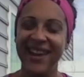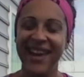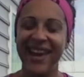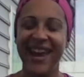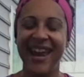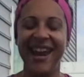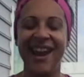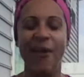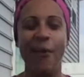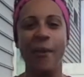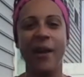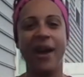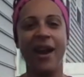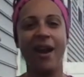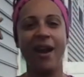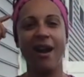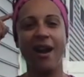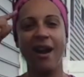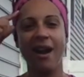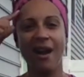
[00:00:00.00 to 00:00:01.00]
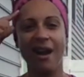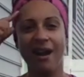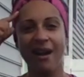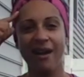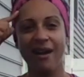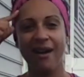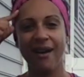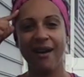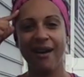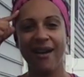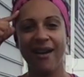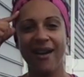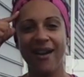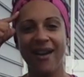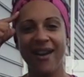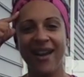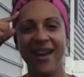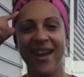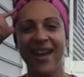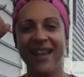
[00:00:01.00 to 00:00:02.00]
And I went,
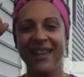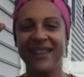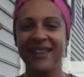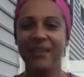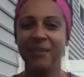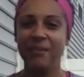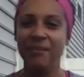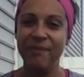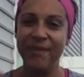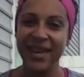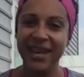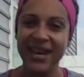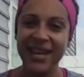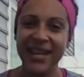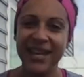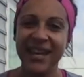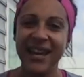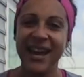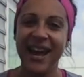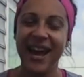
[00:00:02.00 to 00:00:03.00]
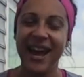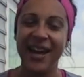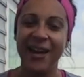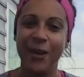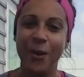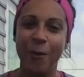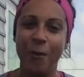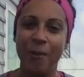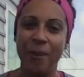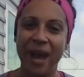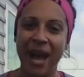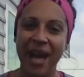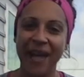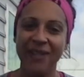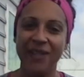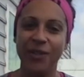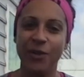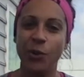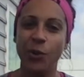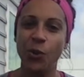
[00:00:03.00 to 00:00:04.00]
the minute I go back
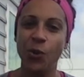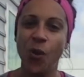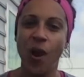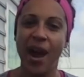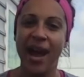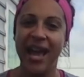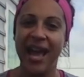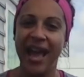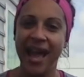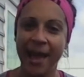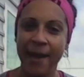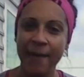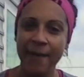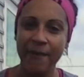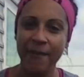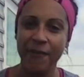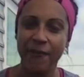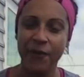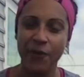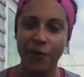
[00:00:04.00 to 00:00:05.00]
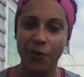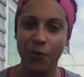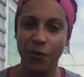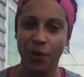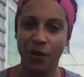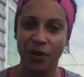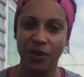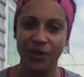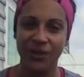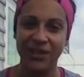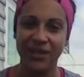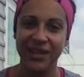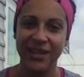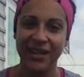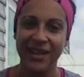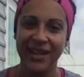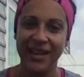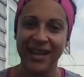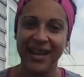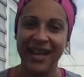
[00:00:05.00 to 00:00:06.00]
to who I am for the world
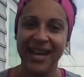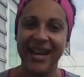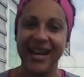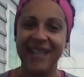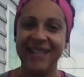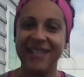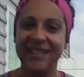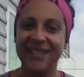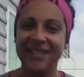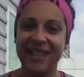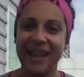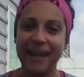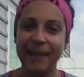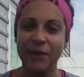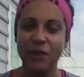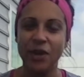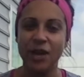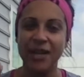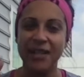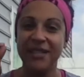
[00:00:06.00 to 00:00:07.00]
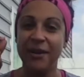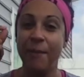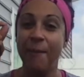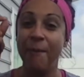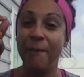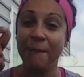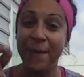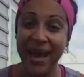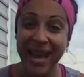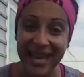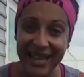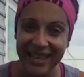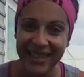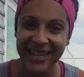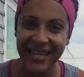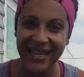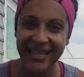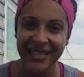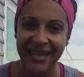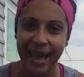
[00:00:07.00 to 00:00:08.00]
and I stop trying to make
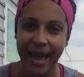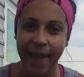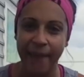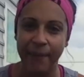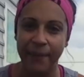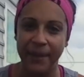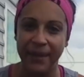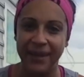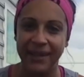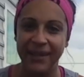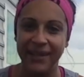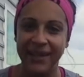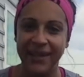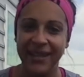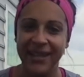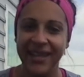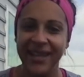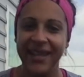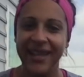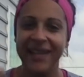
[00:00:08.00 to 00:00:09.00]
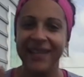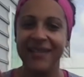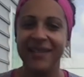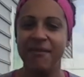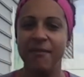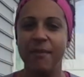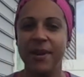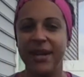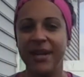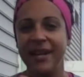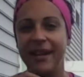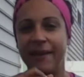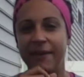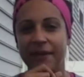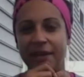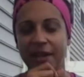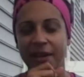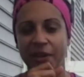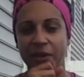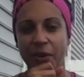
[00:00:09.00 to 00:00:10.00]
things happen is the minute
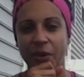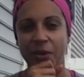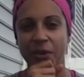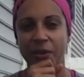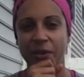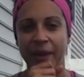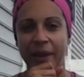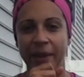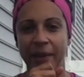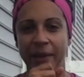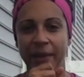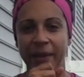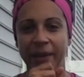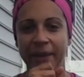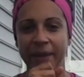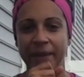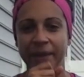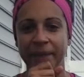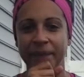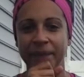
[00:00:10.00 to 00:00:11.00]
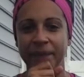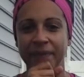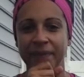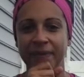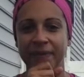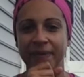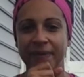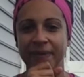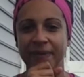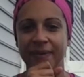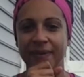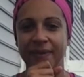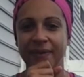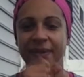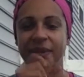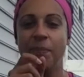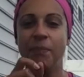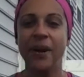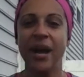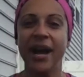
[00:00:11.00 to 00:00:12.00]
everything grows around me.
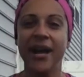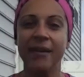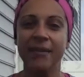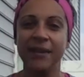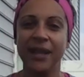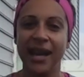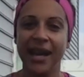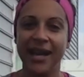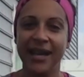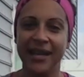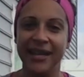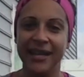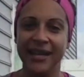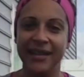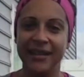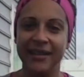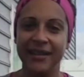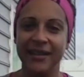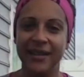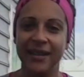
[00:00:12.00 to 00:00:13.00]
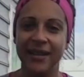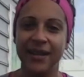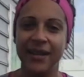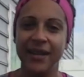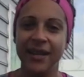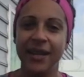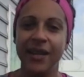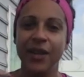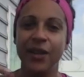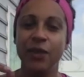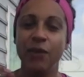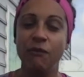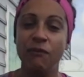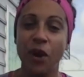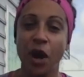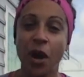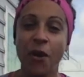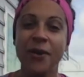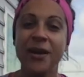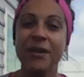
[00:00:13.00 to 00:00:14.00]
The bottom line is you've
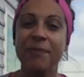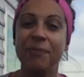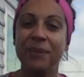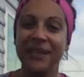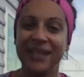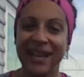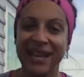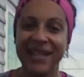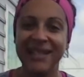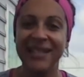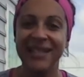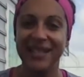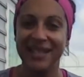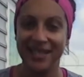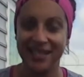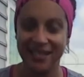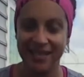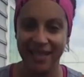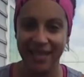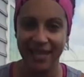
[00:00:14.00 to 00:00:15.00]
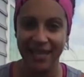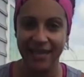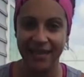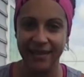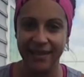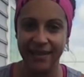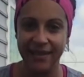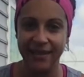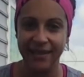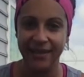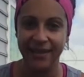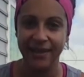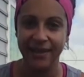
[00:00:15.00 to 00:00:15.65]
already planted the seeds.